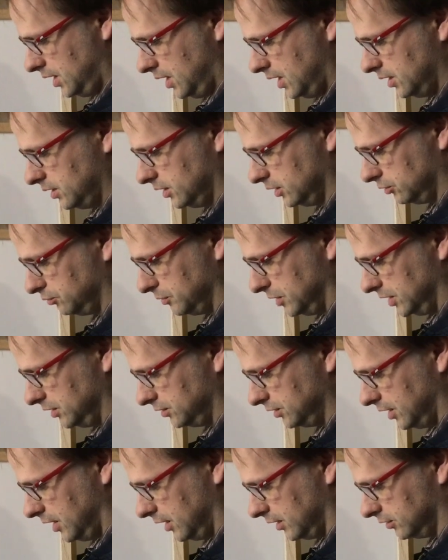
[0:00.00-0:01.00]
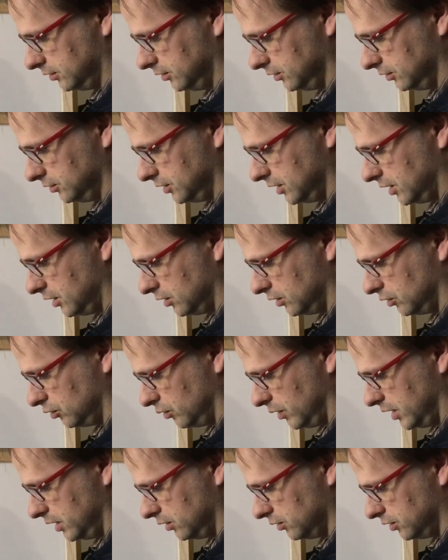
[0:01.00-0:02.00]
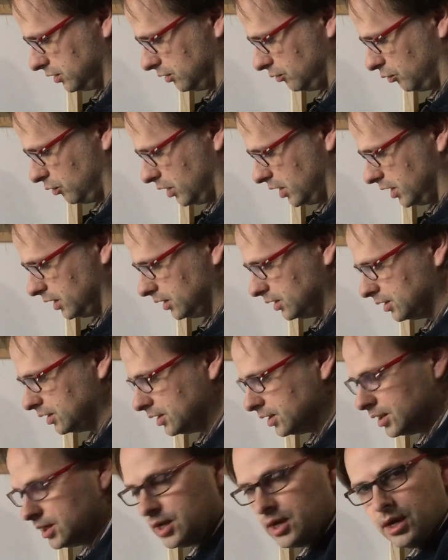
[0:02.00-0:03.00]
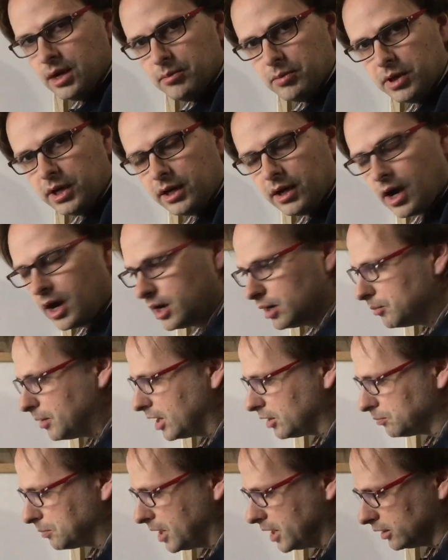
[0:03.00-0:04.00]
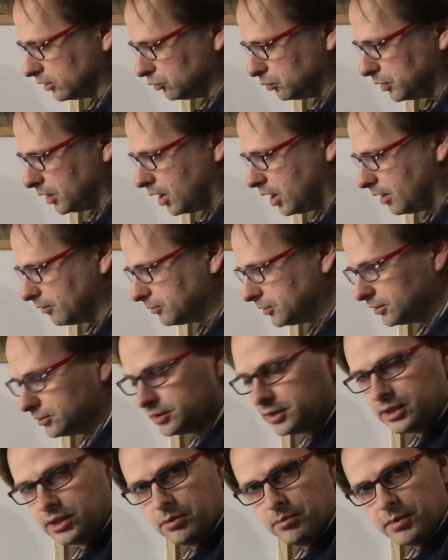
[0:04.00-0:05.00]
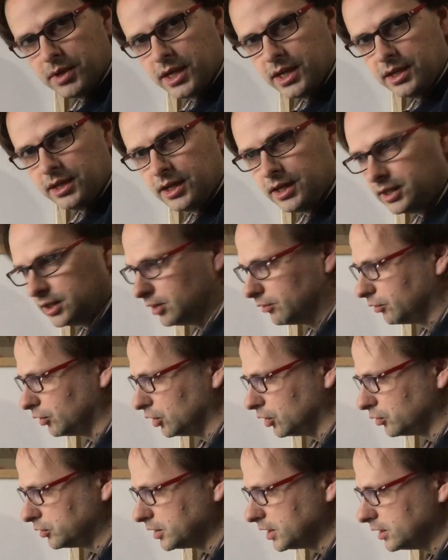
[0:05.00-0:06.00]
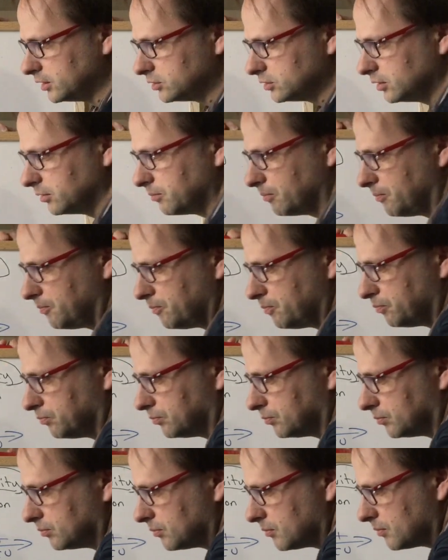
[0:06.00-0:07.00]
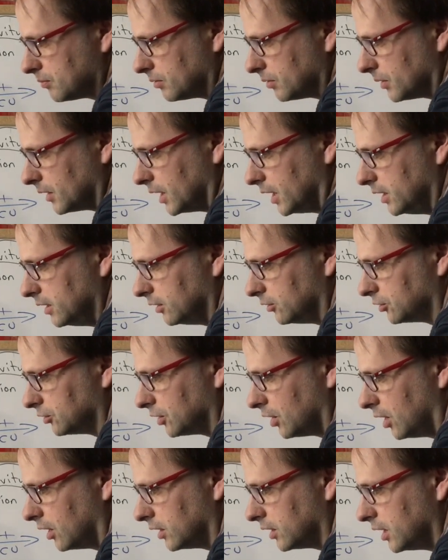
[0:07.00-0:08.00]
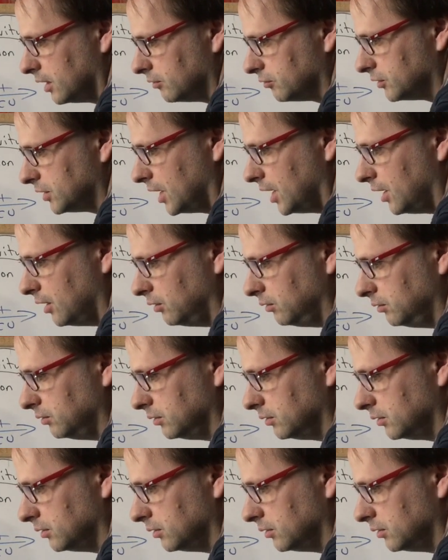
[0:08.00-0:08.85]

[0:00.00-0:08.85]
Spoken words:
and this means x's that are greater than 1. But in higher mathematics, we often see them in interval notation. it is concave down